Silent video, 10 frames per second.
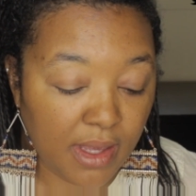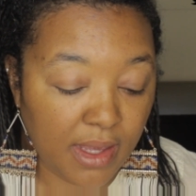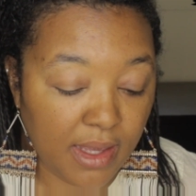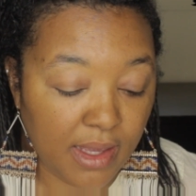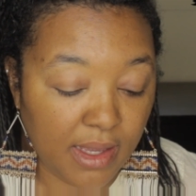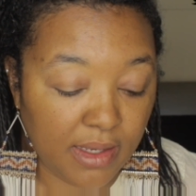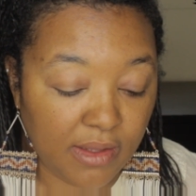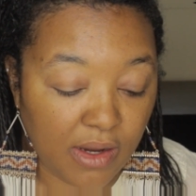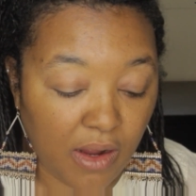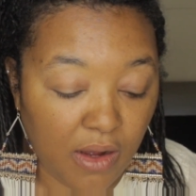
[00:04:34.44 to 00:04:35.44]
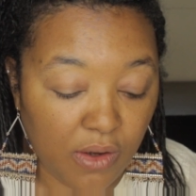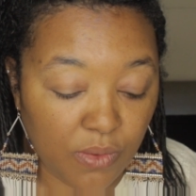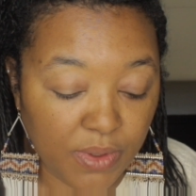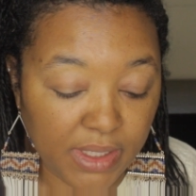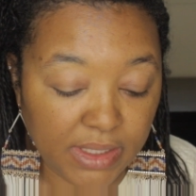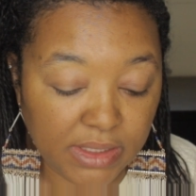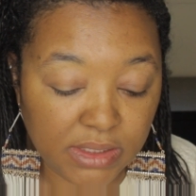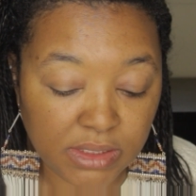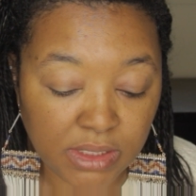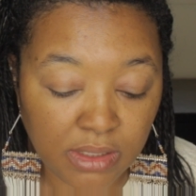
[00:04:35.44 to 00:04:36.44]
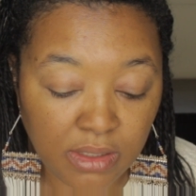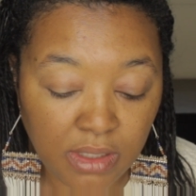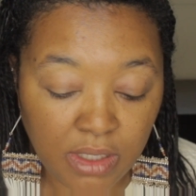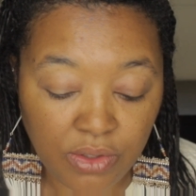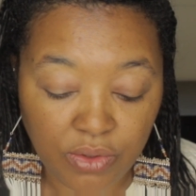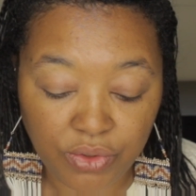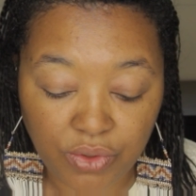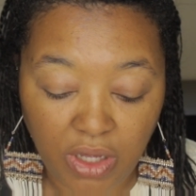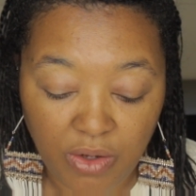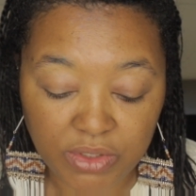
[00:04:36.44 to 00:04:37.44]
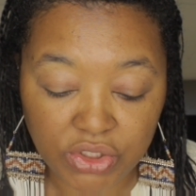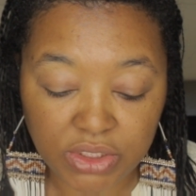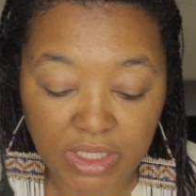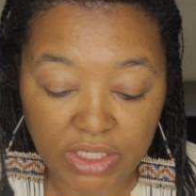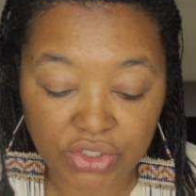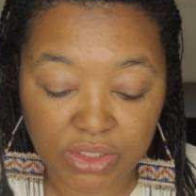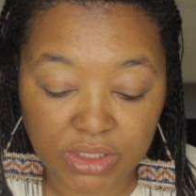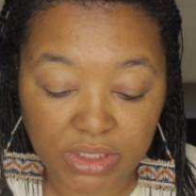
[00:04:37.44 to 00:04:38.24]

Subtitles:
And they're always, you can always catch a